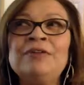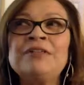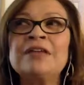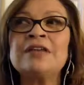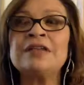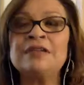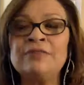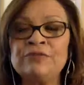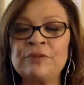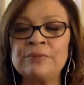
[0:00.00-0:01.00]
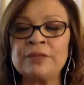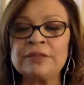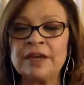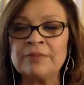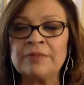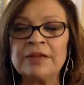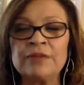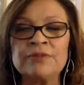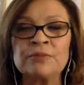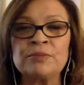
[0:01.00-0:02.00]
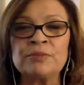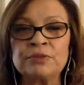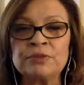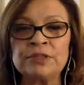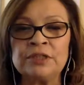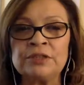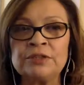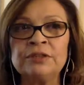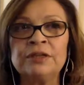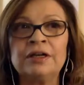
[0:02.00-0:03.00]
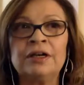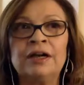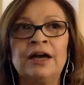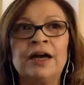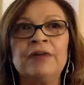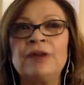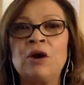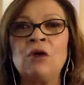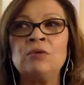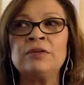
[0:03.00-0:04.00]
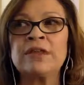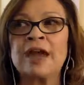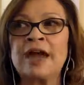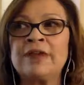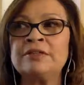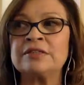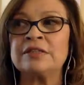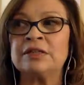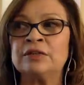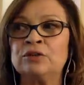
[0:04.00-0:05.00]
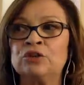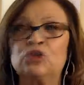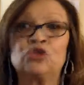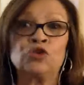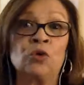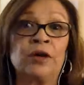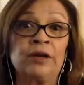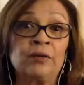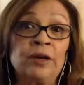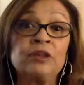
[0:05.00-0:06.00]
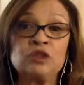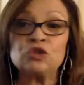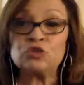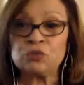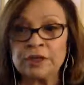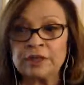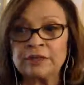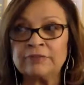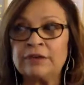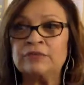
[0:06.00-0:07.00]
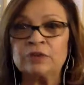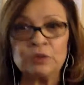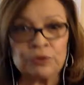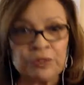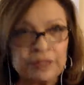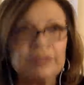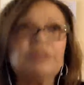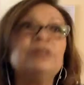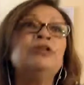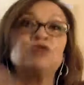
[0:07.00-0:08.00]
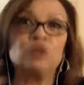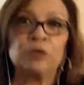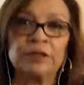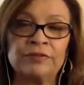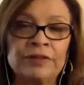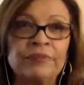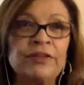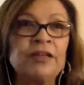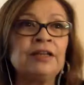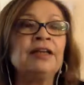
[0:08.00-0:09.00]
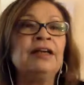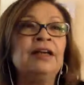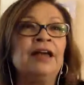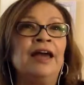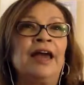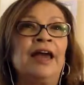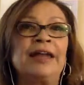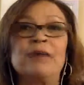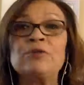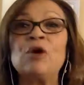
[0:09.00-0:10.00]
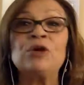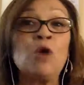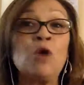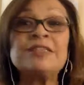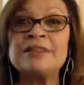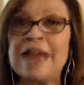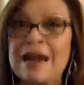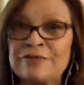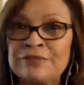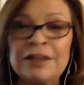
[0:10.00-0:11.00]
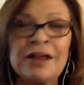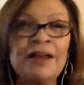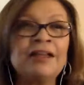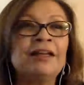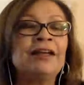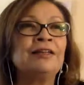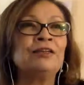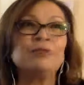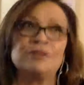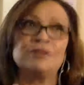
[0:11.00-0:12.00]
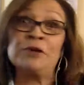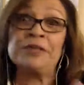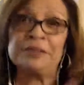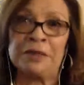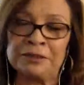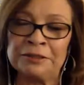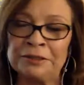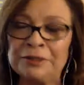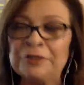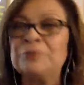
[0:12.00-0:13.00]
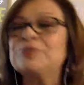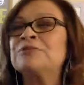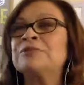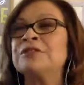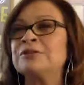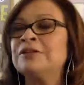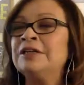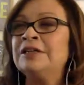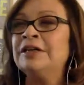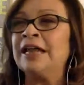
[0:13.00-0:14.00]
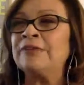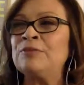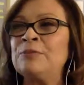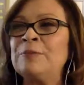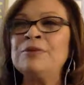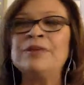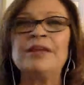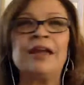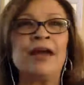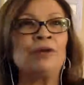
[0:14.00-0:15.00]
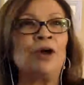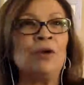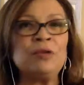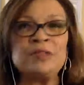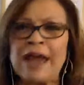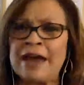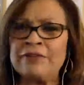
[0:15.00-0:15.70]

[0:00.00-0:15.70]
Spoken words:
that even from the time that I was a preschool teacher, I always had this inner joy, right? This joy of learning, joy of living. And I would always laugh a lot. And, as a very young, preschool teacher. And I remember that I would always have